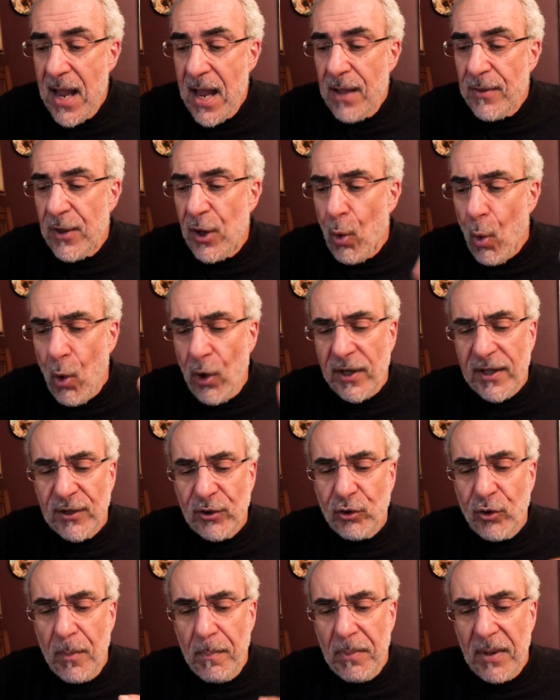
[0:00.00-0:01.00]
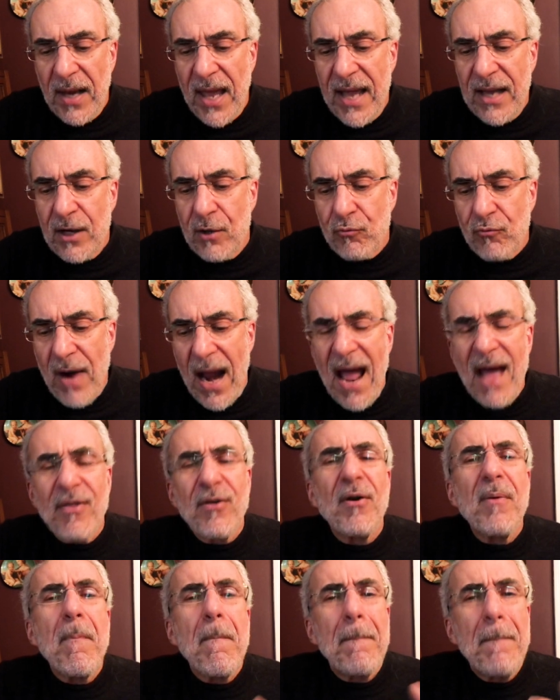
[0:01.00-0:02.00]
the orchestra played a
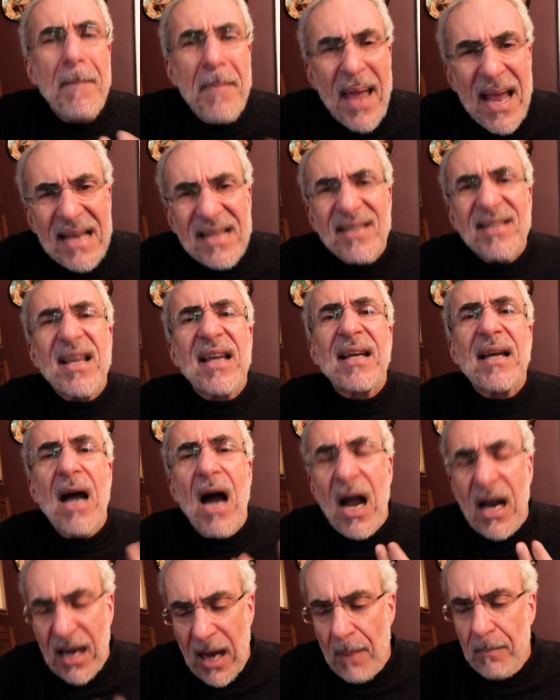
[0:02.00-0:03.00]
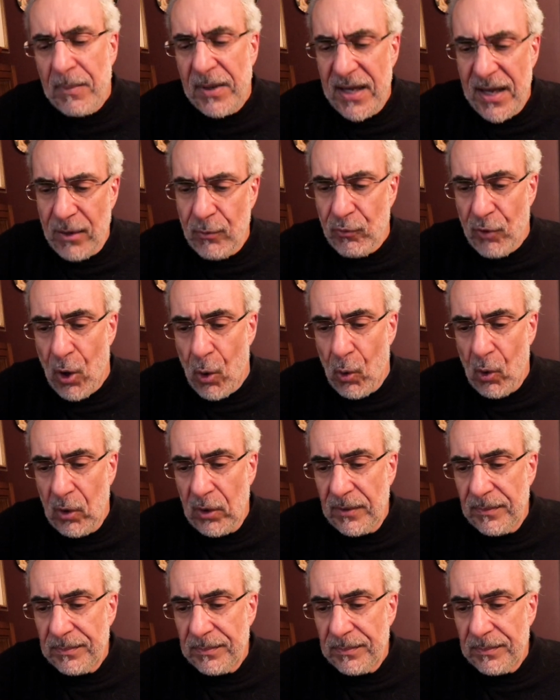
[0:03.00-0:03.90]
rather basic accompanying role.